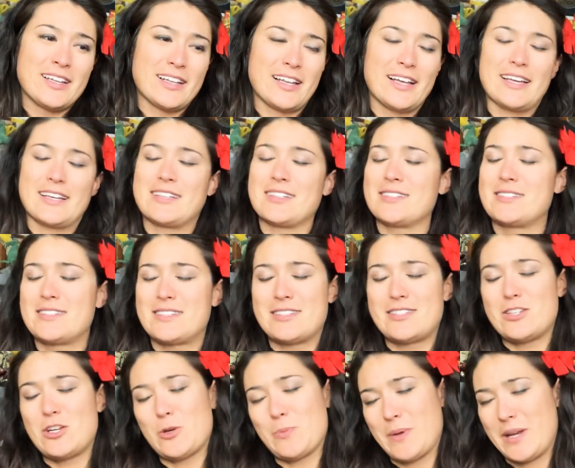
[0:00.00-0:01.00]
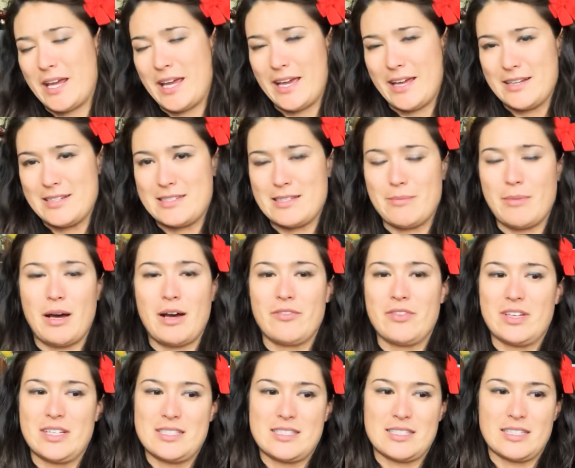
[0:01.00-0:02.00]
like stupid handsome
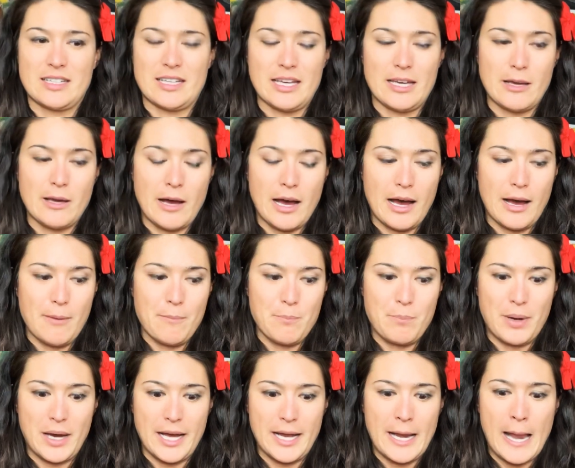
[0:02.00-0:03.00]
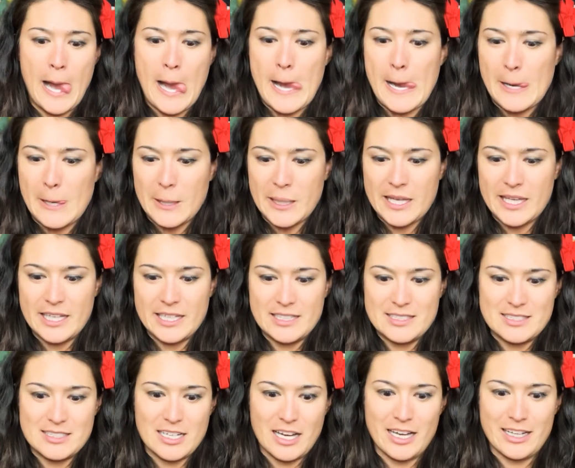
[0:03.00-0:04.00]
obviously, but
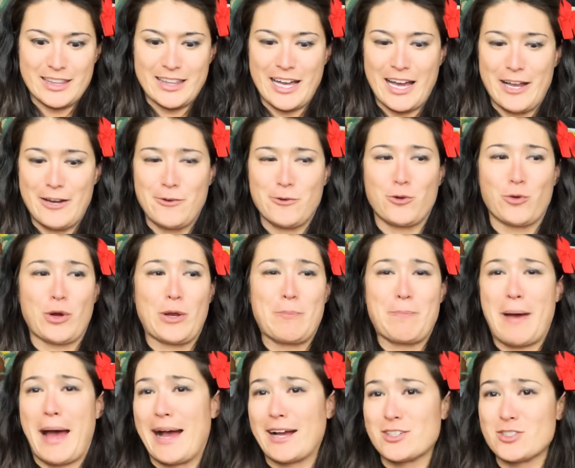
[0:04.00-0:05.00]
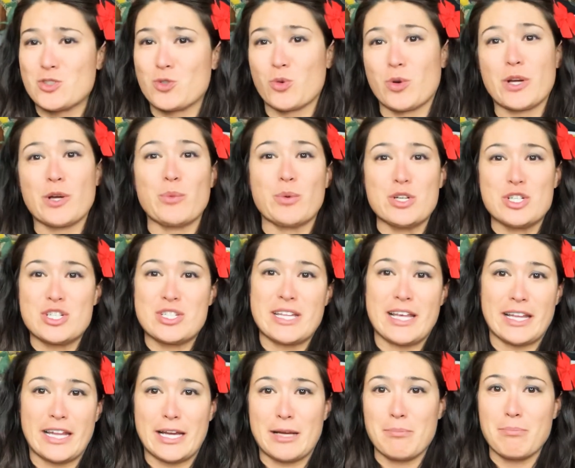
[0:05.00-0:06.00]
he's got that great backstory which
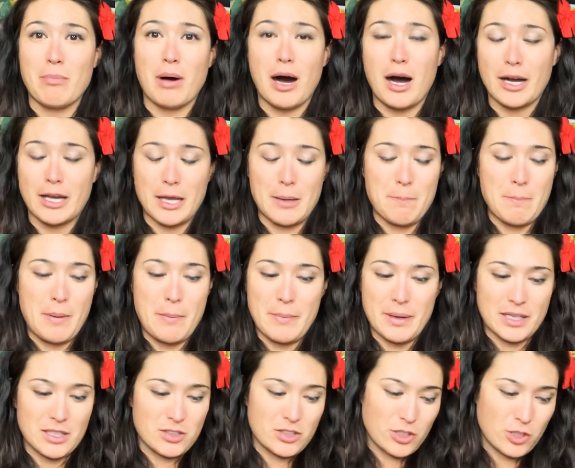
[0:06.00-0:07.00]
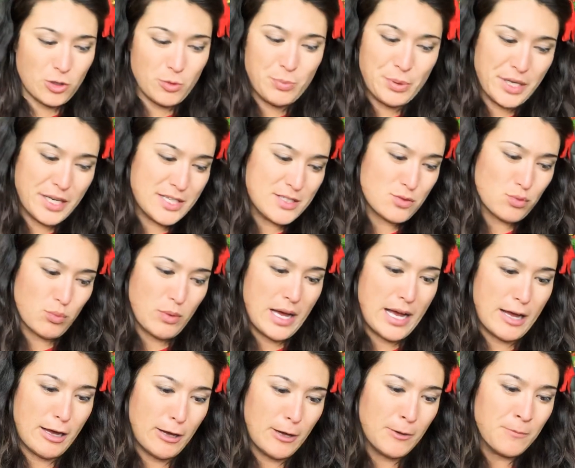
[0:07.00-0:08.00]
they like mock and mimic a little bit as
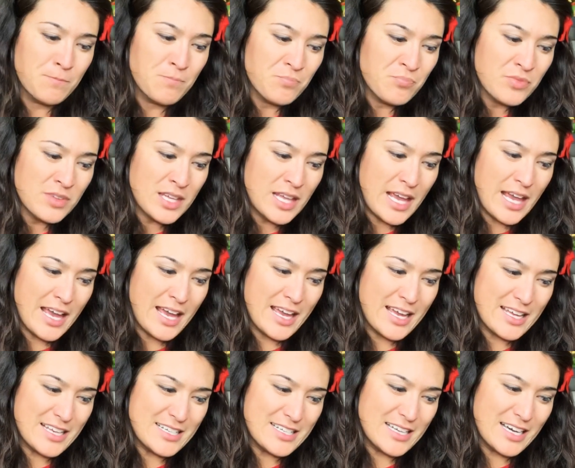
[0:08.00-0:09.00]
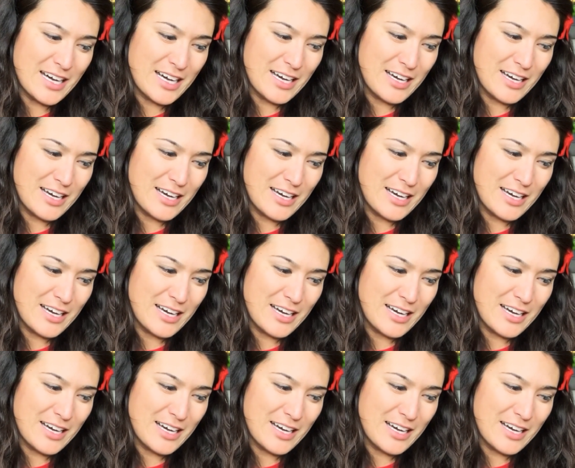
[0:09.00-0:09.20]
well. And